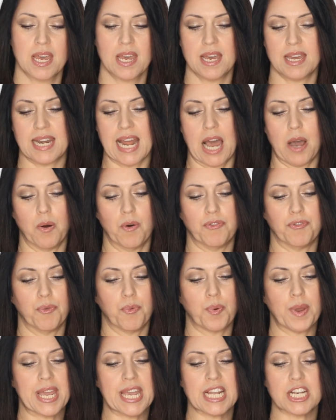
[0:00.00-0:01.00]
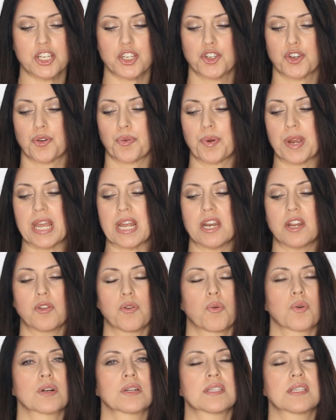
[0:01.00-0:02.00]
Now, if we treat
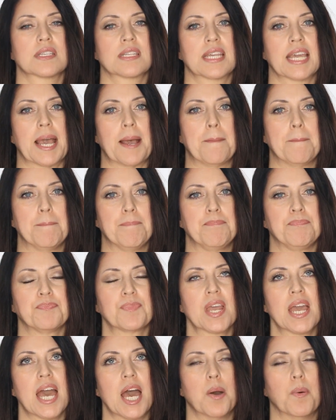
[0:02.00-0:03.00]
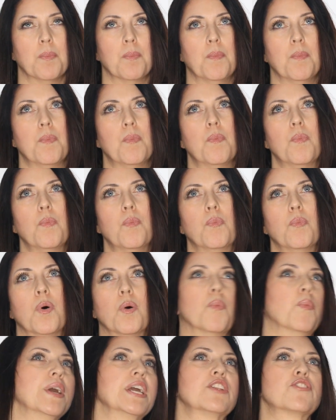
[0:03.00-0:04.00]
your skin, and
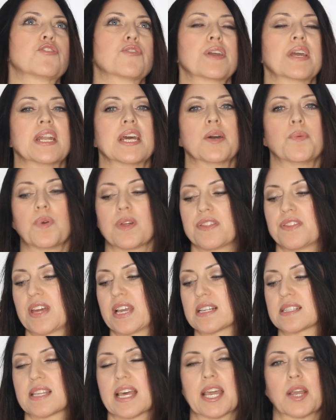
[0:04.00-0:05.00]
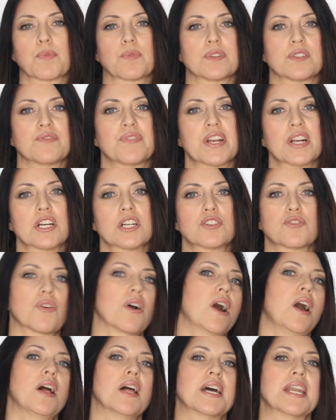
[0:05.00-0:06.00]
when we treat it with things like
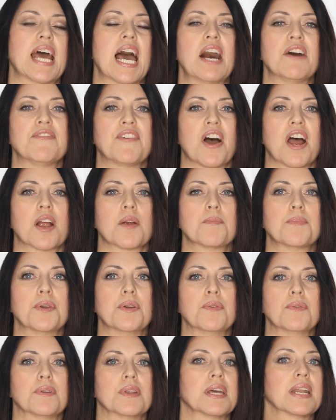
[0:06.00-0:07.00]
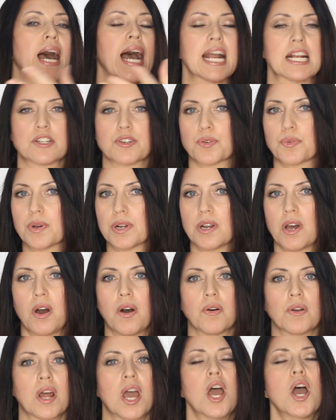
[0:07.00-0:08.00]
resveratrol and alpha-arbutin and
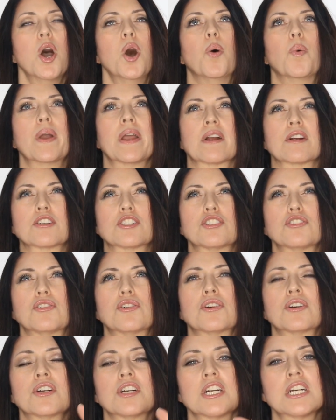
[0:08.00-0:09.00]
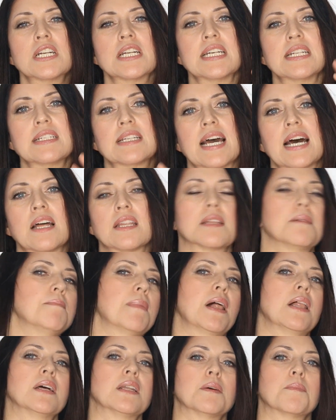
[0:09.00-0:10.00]
hydroquinone, we are turning down the
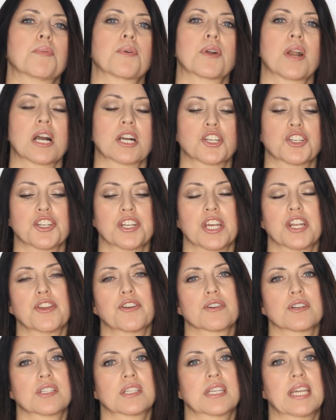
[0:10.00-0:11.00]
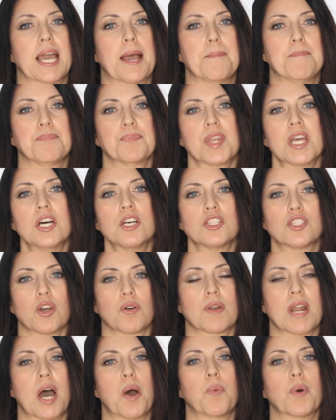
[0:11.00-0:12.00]
melanin production in your skin. So
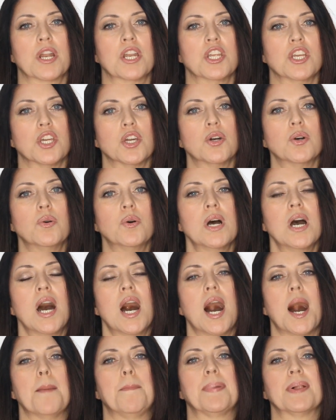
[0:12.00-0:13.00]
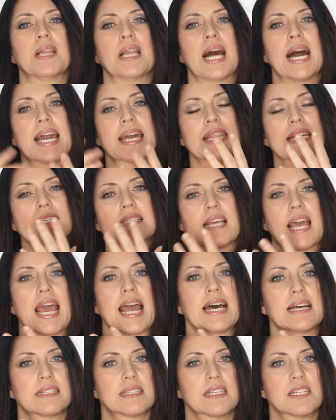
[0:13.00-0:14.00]
now when you apply this
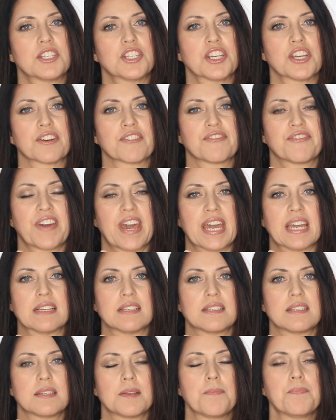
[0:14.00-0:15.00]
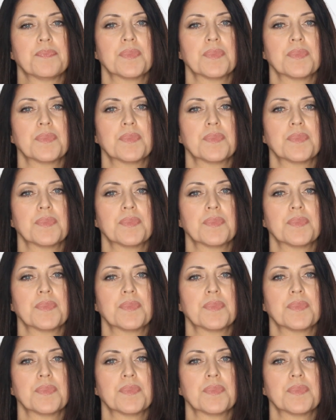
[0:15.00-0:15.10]
acid to your face,